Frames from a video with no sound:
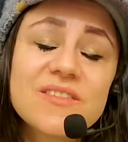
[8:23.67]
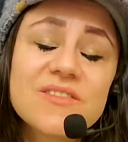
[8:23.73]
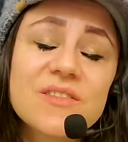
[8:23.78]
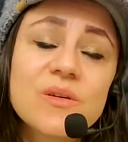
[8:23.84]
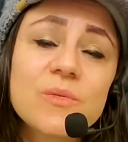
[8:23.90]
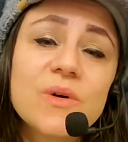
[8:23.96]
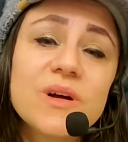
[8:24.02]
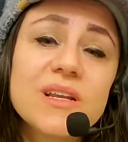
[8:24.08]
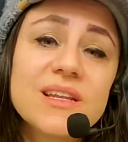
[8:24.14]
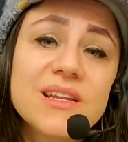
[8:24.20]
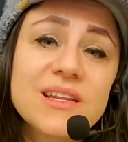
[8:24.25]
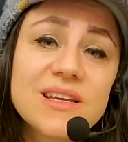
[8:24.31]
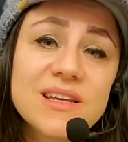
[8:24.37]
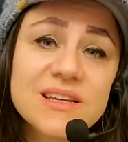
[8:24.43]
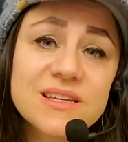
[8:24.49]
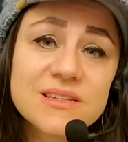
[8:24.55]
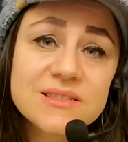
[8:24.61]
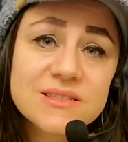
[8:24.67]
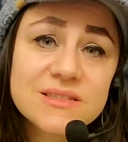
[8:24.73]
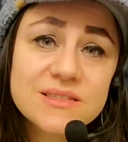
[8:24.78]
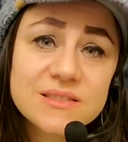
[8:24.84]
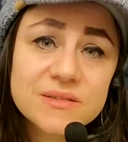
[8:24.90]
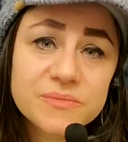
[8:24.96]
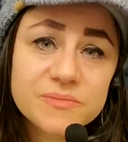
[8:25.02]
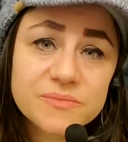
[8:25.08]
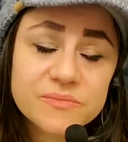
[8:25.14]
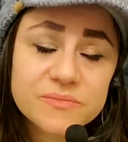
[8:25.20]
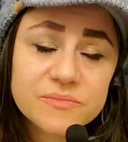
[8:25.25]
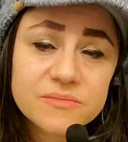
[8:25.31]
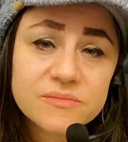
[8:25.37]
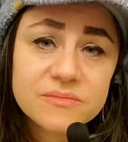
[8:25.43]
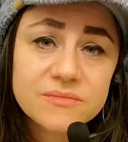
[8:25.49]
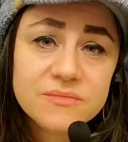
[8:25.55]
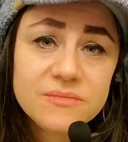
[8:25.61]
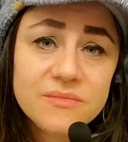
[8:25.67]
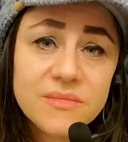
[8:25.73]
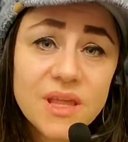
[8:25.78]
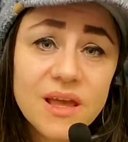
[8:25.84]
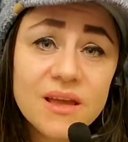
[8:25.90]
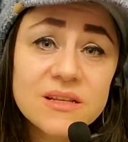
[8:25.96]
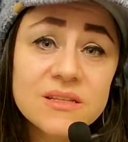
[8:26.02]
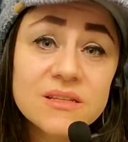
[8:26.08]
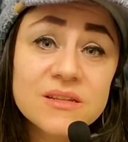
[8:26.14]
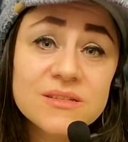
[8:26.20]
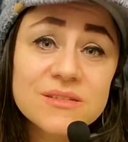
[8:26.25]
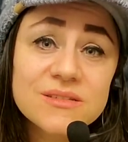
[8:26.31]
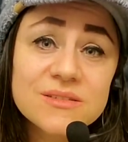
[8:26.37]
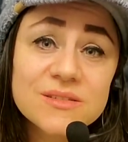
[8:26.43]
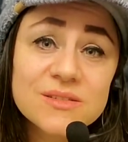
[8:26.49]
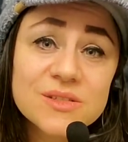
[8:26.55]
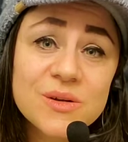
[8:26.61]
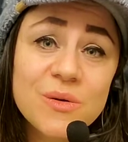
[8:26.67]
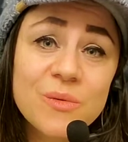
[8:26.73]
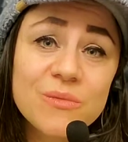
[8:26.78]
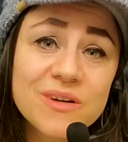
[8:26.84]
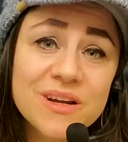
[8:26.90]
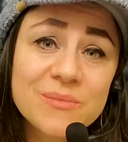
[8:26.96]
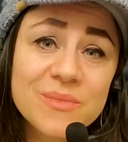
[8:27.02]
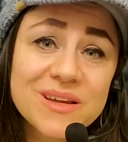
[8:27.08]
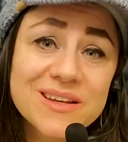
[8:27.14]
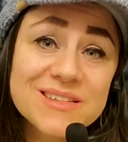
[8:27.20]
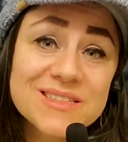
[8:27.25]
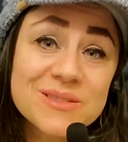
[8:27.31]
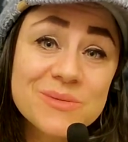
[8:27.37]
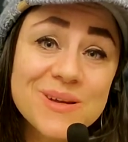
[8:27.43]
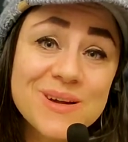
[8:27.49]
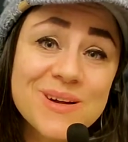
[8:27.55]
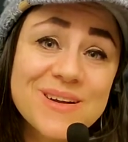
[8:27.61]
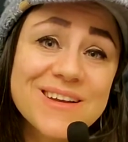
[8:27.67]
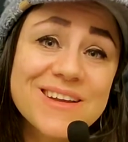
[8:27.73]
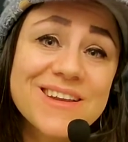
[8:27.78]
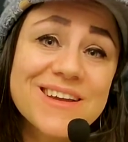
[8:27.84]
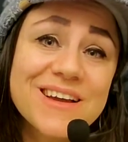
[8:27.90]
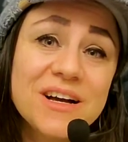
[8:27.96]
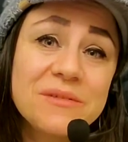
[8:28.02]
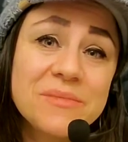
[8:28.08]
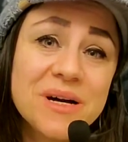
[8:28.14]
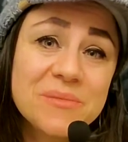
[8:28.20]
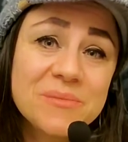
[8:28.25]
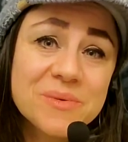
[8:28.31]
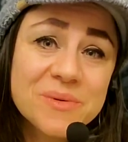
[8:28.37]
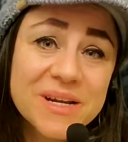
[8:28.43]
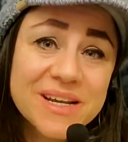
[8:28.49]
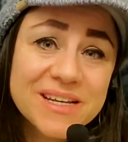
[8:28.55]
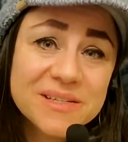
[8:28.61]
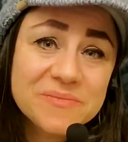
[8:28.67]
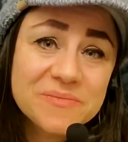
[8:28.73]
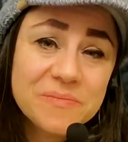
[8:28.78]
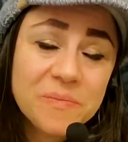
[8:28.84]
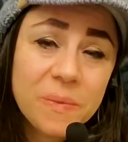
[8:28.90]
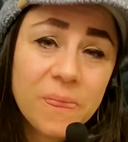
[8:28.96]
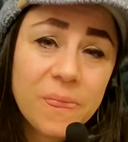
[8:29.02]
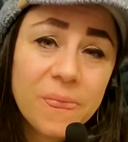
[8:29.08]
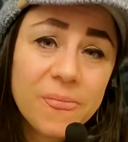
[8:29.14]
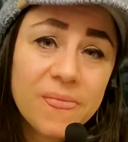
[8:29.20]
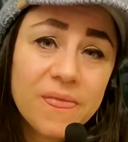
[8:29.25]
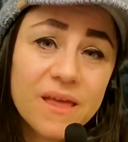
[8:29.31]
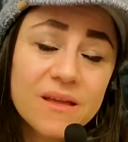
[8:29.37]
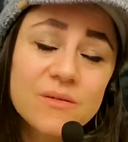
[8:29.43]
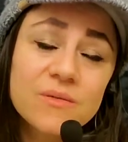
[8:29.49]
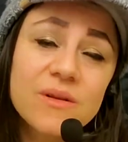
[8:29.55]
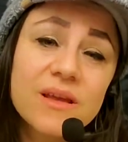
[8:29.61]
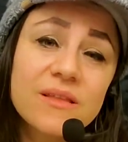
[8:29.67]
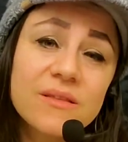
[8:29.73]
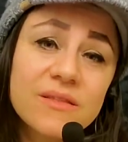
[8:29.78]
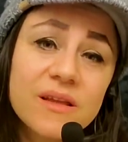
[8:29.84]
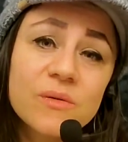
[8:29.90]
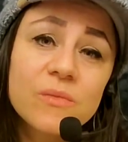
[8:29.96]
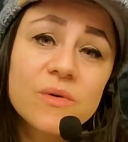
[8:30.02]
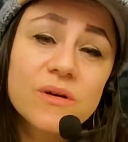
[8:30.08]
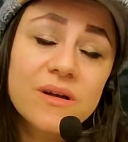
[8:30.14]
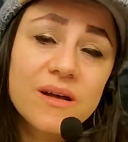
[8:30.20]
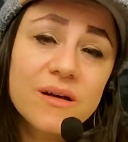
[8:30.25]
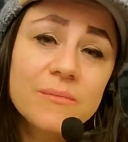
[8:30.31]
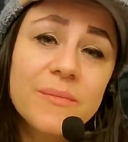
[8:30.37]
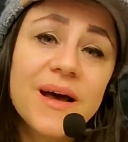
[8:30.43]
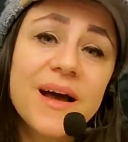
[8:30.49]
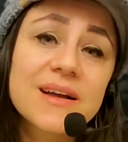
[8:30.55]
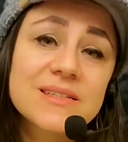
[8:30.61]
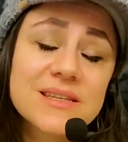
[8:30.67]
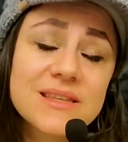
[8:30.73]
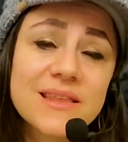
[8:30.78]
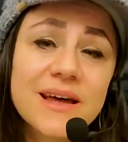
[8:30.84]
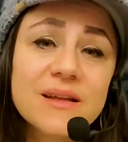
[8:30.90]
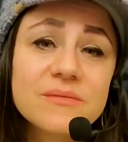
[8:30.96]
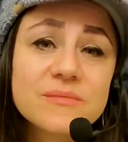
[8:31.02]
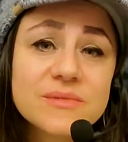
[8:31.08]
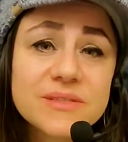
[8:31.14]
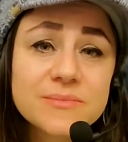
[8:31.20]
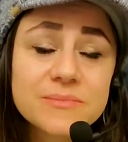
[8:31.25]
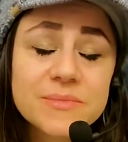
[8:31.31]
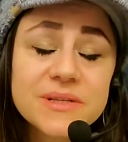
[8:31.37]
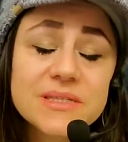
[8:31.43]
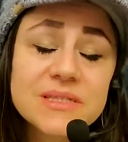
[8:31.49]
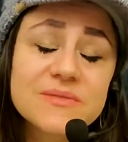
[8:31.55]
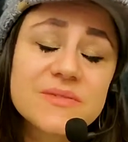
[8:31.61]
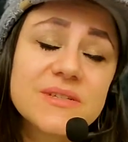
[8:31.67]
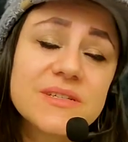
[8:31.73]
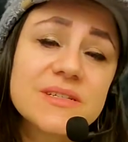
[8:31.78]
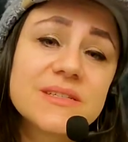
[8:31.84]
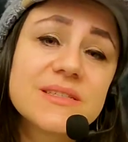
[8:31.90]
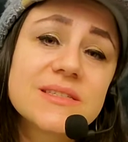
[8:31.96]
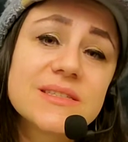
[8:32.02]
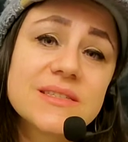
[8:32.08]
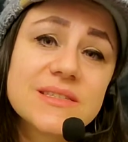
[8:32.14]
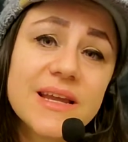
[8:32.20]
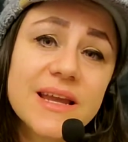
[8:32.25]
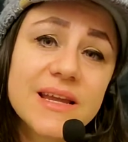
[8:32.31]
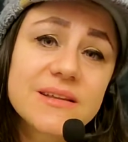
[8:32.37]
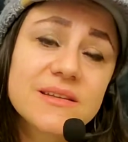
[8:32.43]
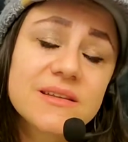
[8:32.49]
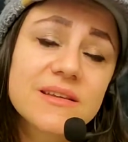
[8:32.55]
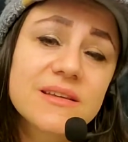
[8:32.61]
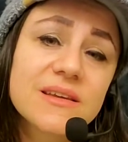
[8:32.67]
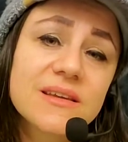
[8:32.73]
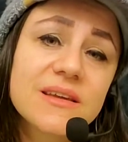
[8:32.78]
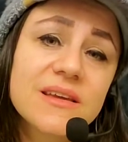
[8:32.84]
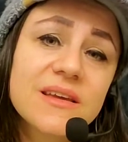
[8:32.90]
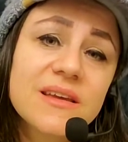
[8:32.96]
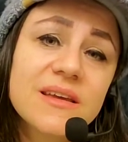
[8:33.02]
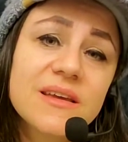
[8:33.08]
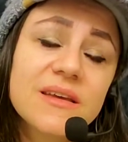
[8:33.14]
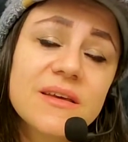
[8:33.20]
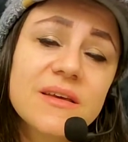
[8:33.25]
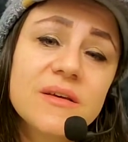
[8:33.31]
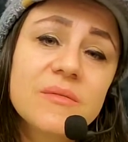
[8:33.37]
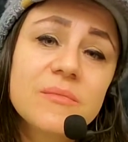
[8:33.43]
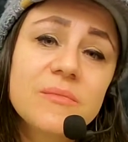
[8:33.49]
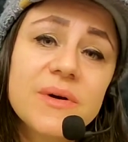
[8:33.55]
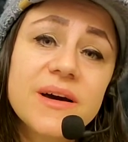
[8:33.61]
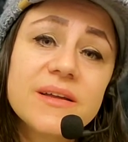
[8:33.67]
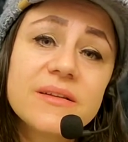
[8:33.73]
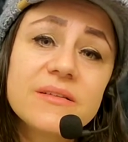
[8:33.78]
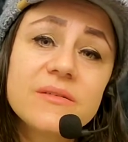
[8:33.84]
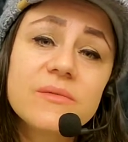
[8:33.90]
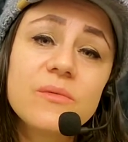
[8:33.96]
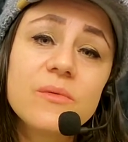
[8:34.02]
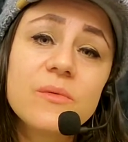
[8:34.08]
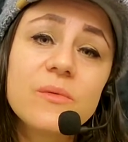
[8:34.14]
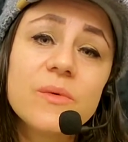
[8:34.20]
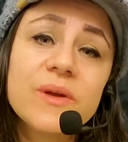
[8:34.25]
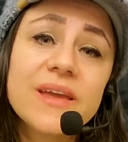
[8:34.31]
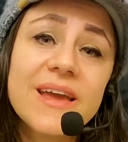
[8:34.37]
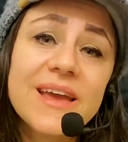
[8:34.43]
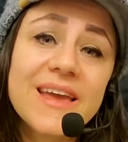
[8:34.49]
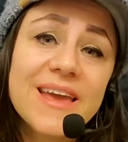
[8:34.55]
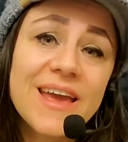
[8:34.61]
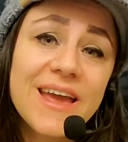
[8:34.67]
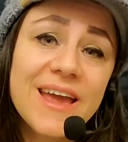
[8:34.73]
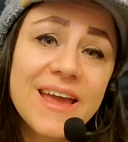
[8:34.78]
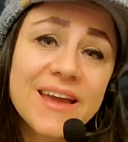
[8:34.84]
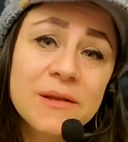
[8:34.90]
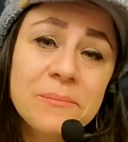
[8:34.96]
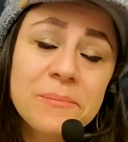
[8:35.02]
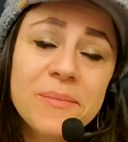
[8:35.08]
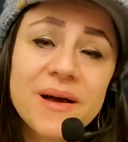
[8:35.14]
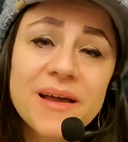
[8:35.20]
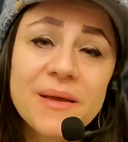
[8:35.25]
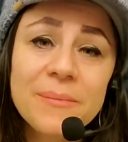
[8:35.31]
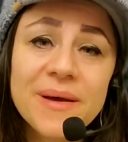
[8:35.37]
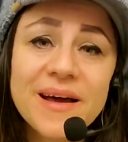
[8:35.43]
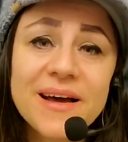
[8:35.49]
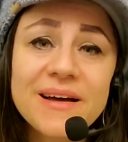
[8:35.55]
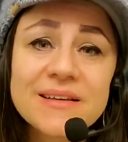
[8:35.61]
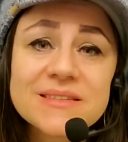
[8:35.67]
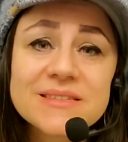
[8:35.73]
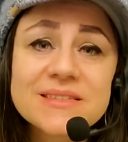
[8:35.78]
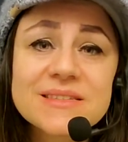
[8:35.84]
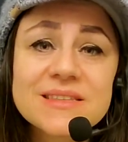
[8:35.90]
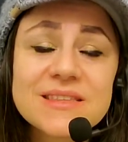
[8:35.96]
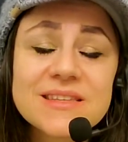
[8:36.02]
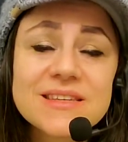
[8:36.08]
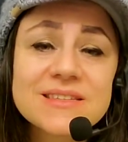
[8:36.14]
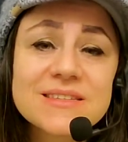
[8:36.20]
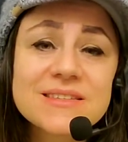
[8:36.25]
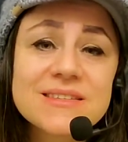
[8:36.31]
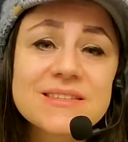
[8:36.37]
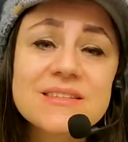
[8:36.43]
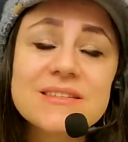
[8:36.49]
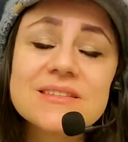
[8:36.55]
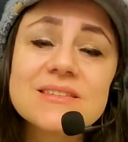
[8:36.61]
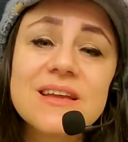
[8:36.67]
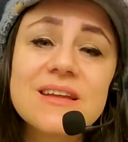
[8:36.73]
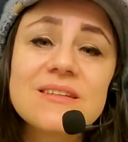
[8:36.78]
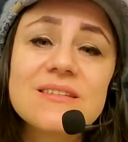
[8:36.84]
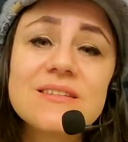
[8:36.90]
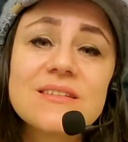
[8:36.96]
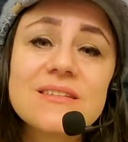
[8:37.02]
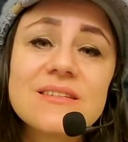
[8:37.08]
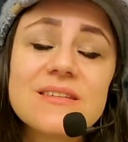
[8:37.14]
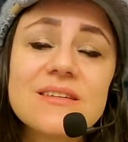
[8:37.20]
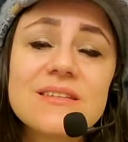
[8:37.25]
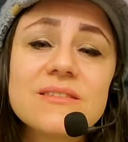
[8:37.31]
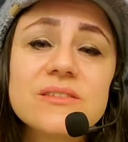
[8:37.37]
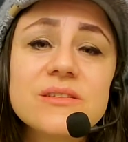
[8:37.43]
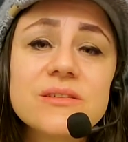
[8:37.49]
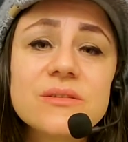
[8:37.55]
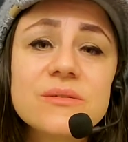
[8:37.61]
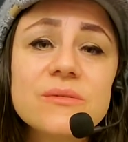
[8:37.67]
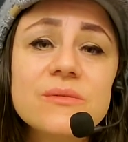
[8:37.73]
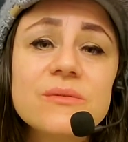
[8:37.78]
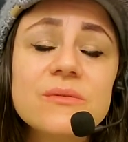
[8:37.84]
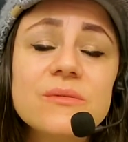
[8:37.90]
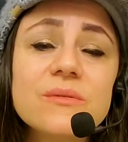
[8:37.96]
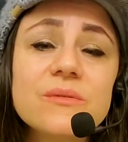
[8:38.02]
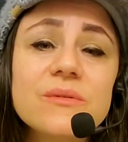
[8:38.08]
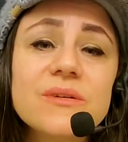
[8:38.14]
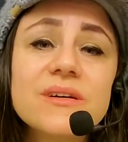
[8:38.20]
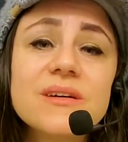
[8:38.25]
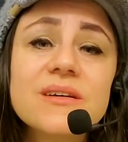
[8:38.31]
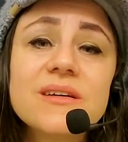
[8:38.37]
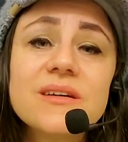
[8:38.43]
for what it is. And don't worry, because we are going to come up, right? And then we'll come back to that blissful state. But we can't bypass this descent into